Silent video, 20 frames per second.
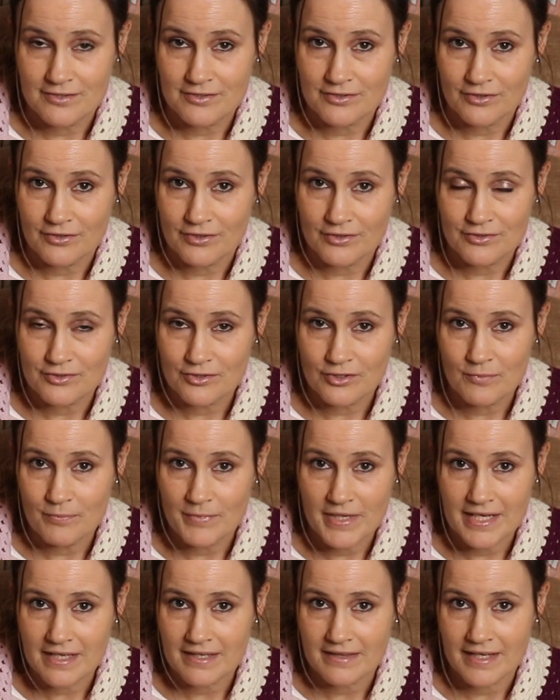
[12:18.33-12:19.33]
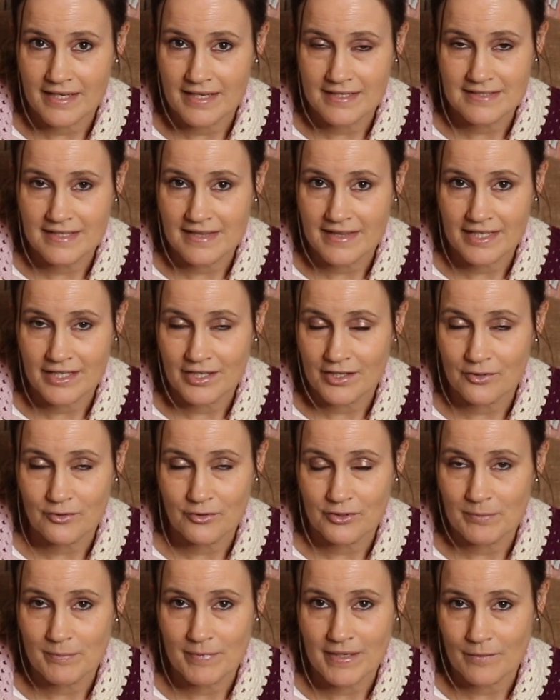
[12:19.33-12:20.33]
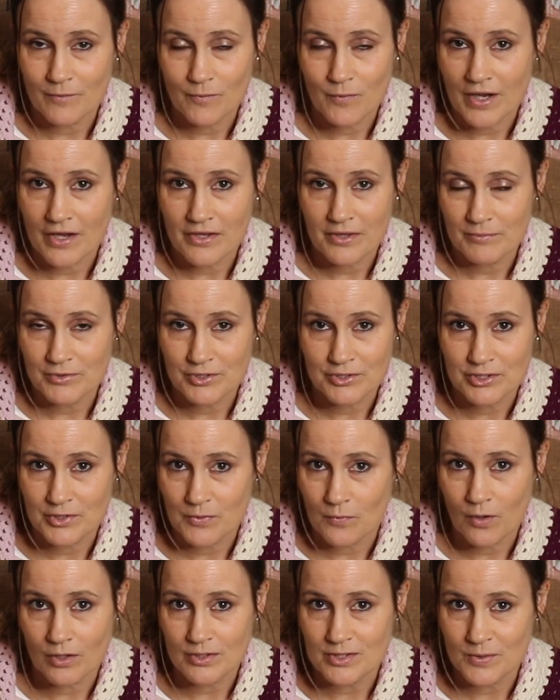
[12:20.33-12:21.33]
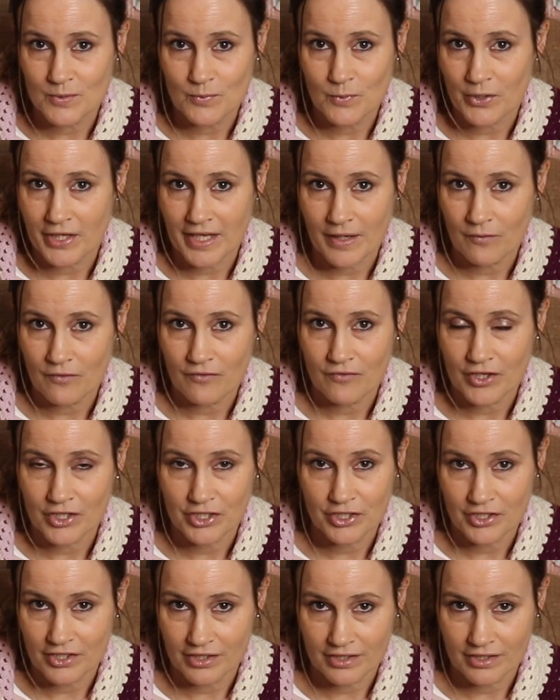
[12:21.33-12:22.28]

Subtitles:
So don't make things and think you can only wear them just the once with one outfit.